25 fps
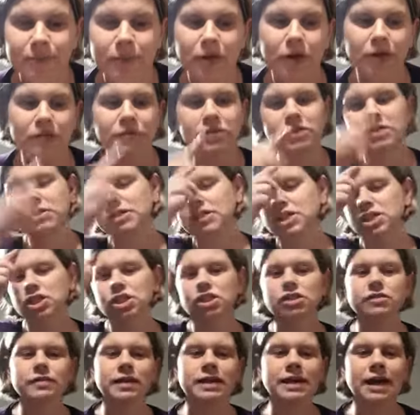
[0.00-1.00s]
I've used it
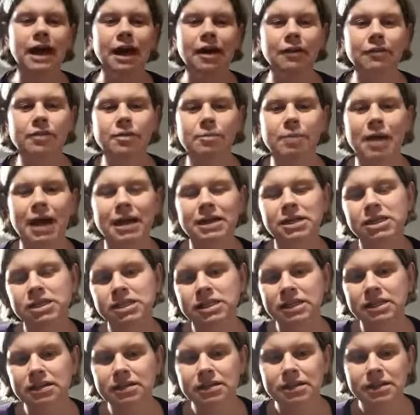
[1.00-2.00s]
straight out of the
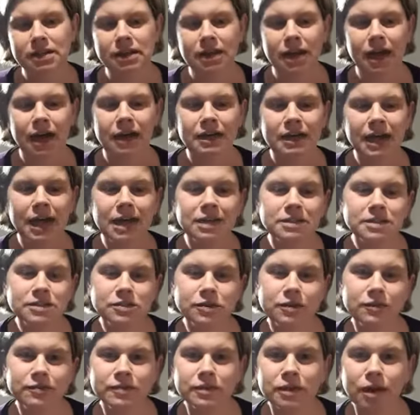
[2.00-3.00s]
packaging, and it has
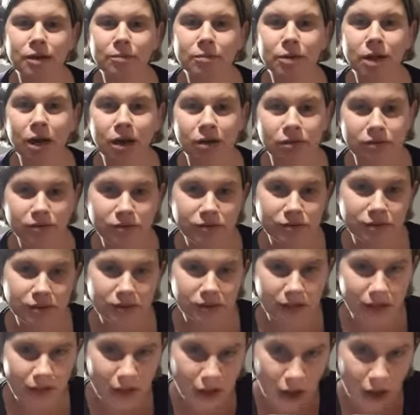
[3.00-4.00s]
softened up loads.